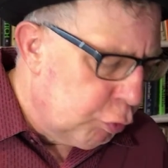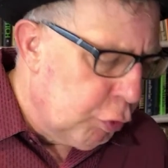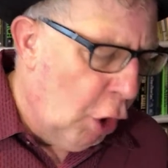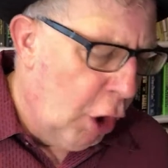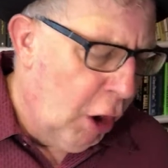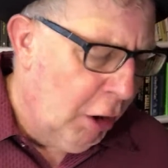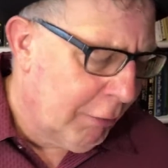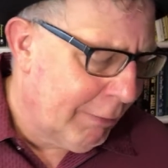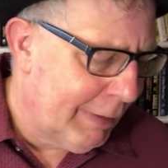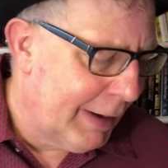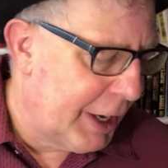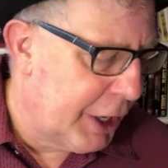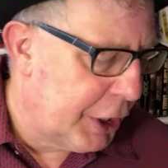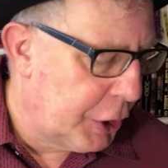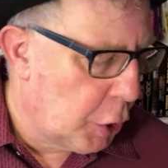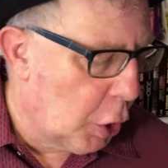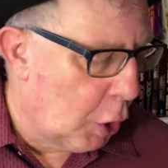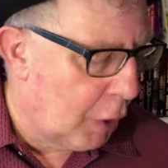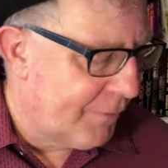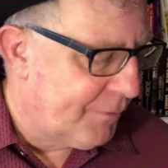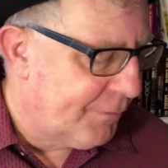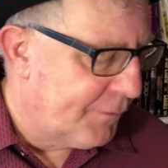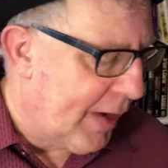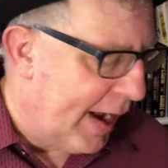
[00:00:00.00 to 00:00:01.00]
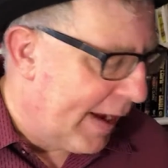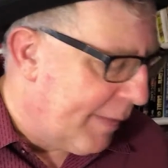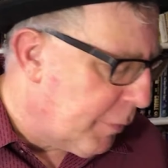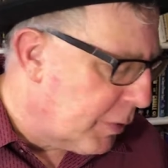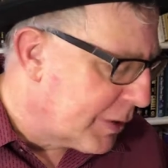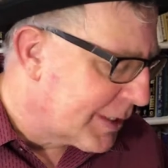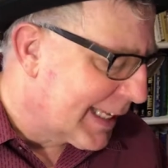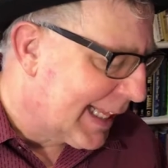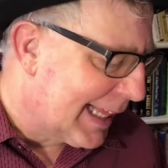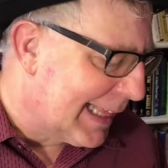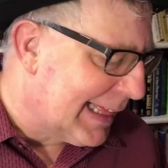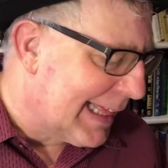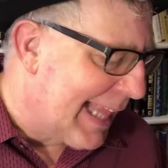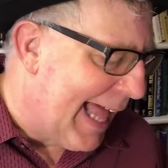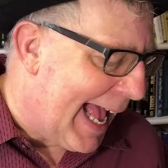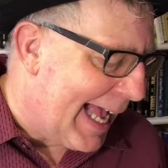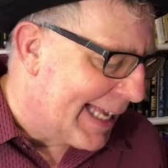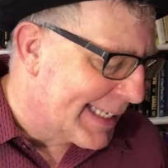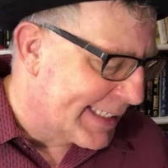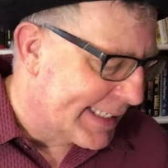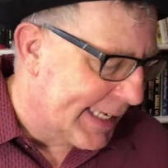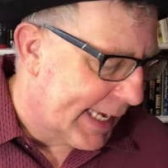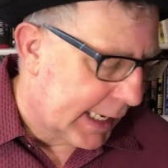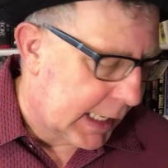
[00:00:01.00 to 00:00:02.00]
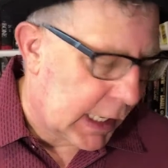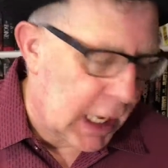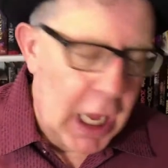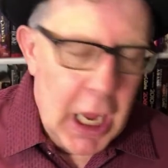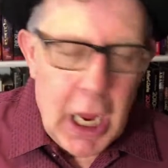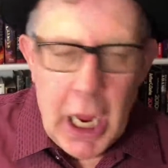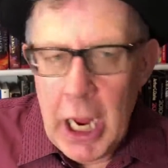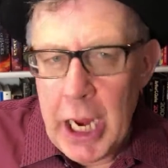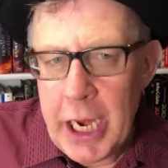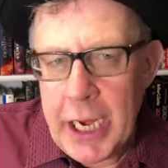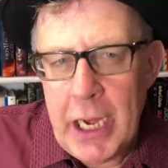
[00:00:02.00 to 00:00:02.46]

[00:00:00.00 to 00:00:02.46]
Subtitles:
Rory, your favorite classic.